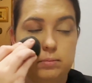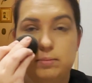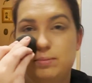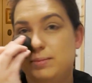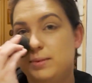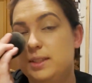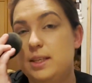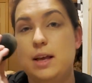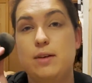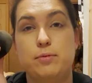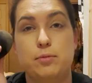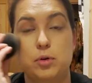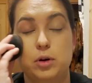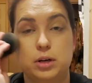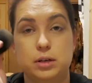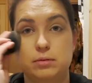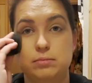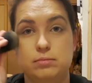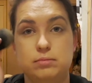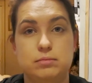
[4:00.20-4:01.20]
save more,
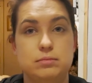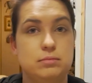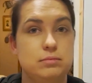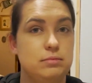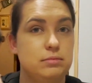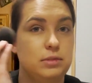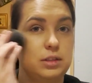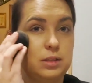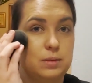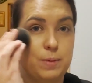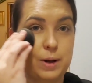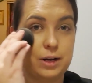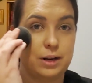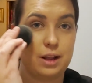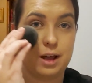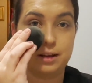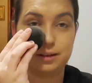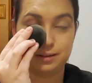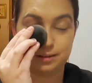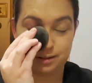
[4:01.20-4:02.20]
spend
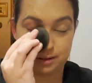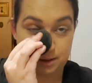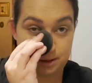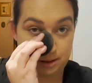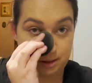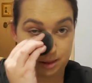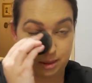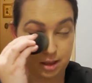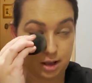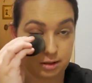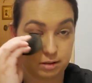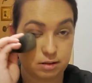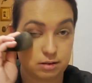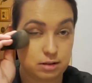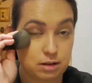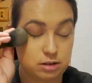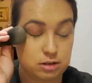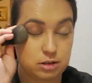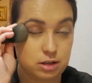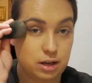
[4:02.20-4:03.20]
less. That's
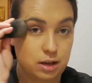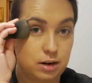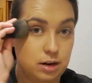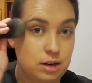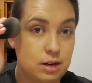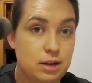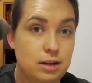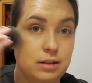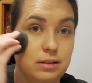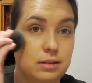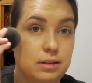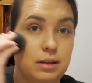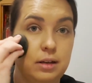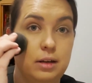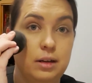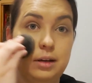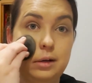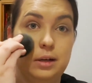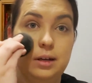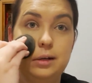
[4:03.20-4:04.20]
essentially what it is.
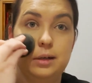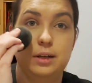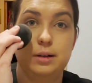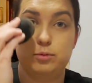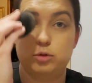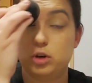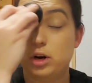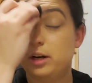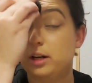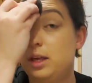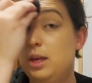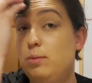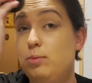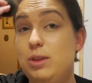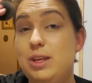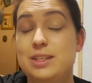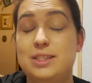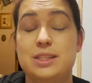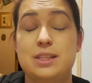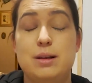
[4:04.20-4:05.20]
I'm trying to keep
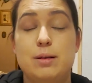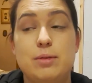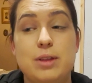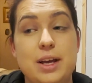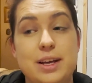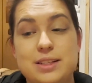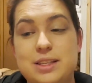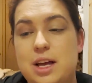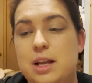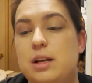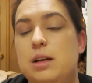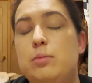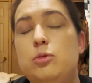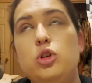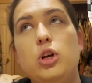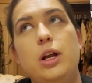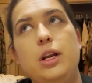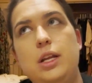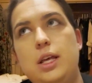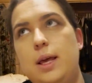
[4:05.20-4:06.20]
these things, like I said, I'm
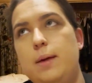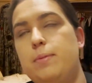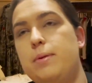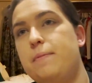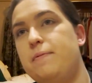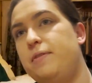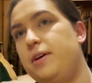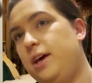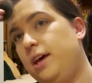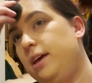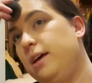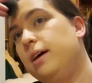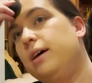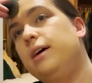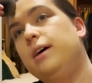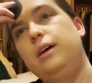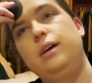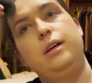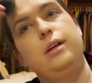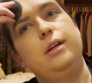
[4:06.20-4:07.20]
trying to keep them big,
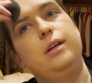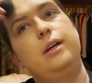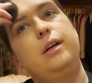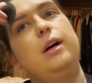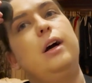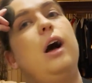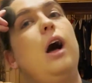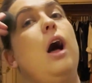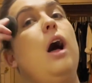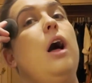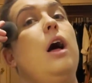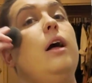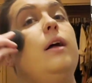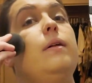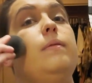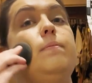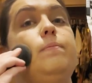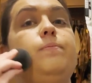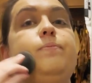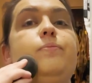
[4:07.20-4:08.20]

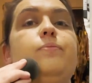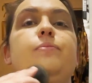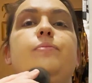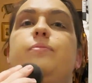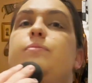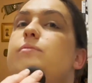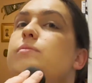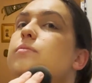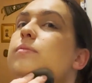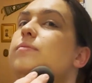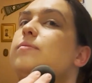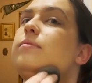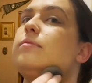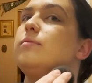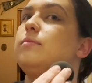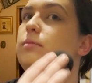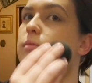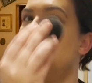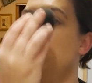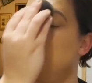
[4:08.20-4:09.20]
Um,
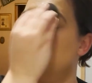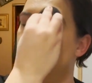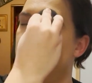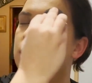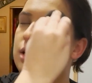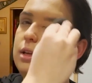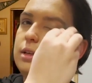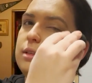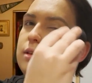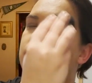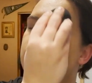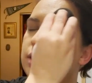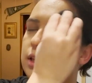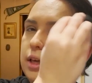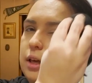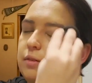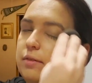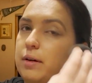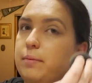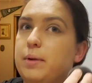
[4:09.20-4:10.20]
because I feel like
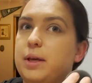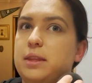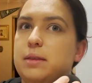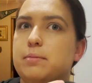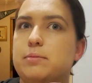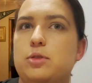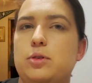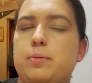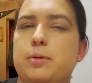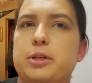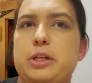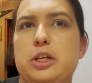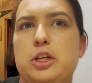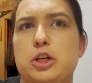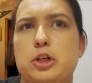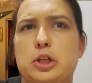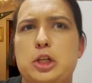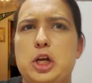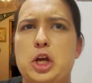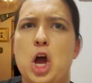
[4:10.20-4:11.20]
if I make them super
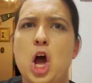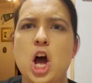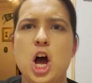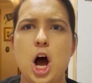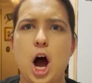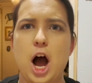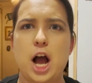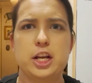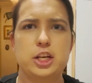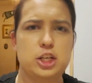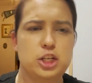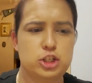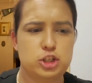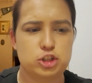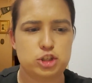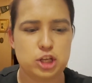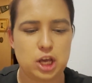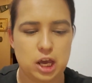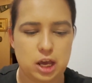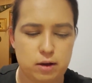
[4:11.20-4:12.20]
detailed, like I need to
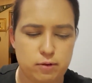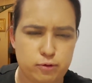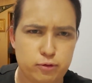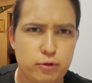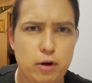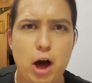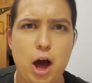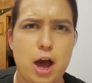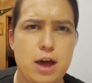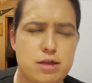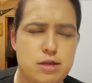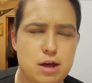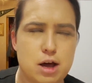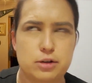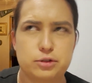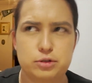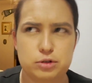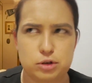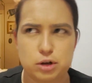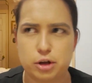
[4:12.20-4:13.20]
save five
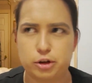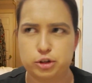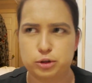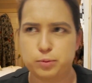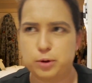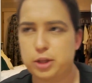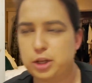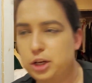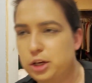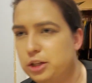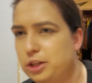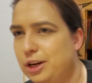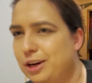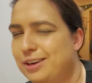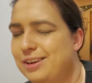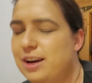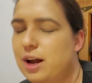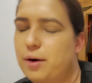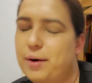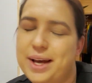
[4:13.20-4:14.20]
thousand dollars by the end of the year.
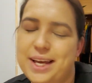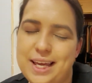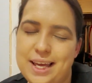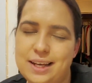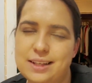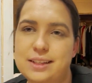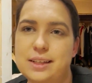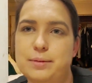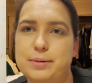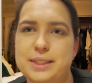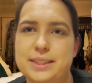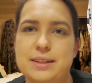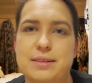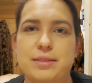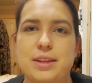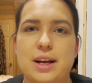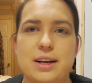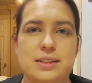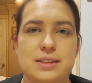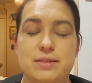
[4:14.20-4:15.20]
No, I can't tell myself
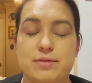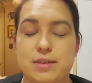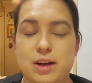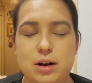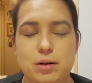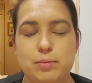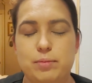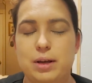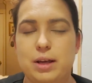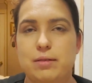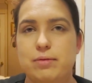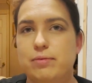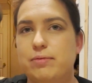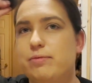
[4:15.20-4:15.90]
that because if I don't make,